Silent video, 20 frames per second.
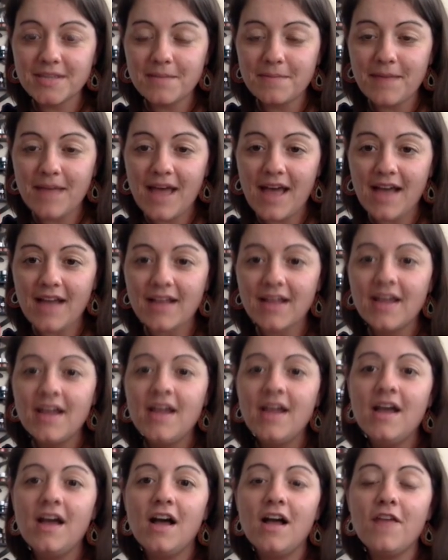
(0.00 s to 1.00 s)
back
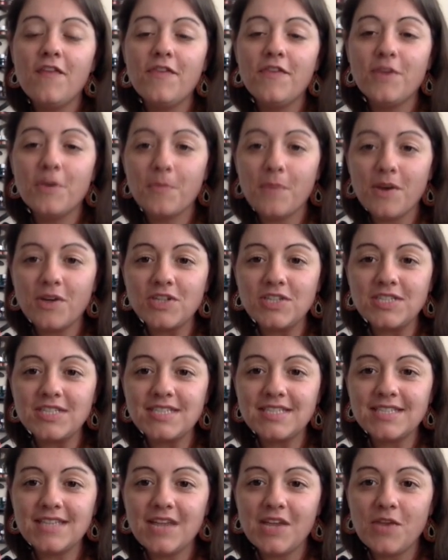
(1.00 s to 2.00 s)
of your
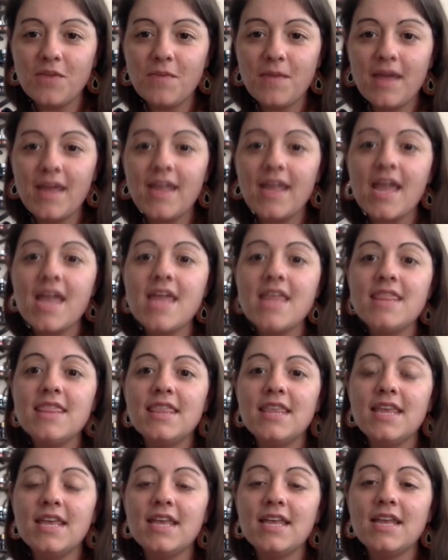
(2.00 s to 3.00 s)
purchases that you make. And
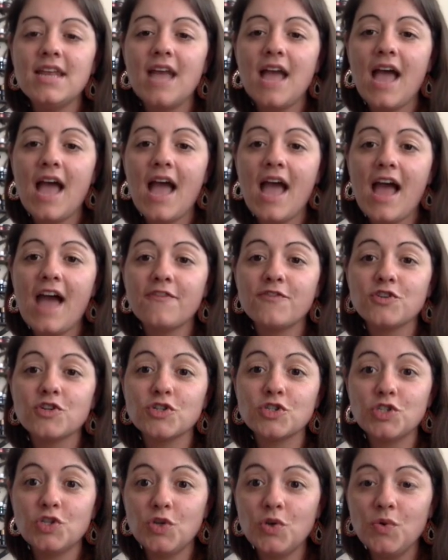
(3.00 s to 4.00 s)
then
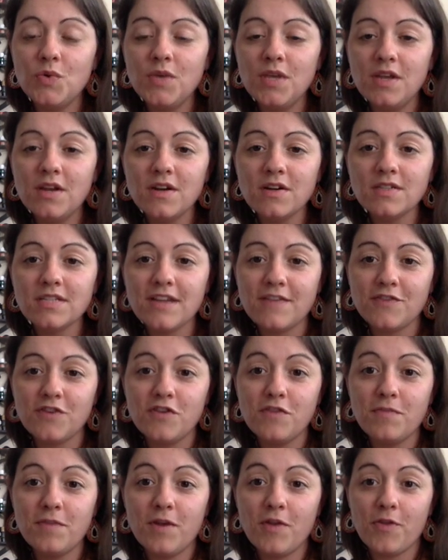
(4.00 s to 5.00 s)
after 2 years, after
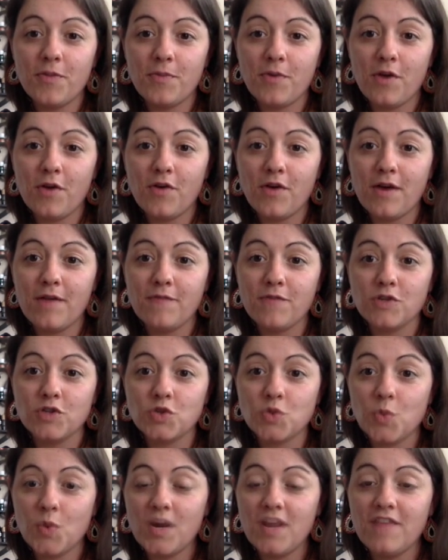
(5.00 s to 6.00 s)
you've been on the program for
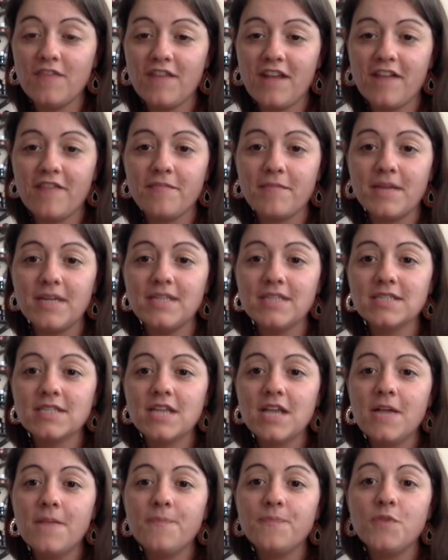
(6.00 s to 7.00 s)
25 months,
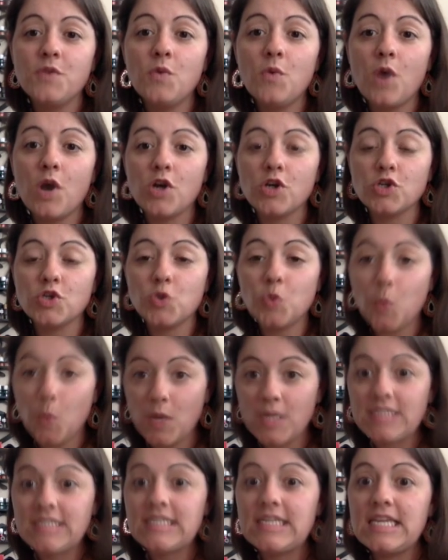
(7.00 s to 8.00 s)
you earn
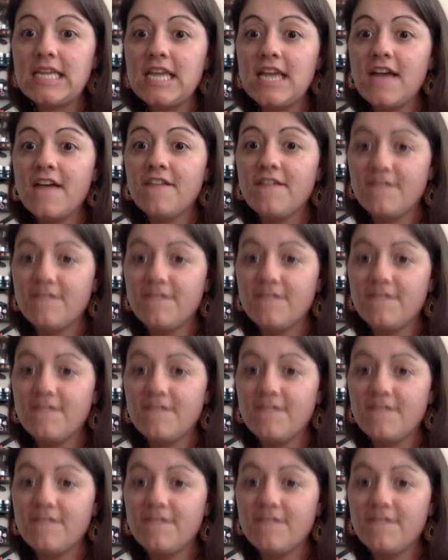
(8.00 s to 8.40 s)
25%.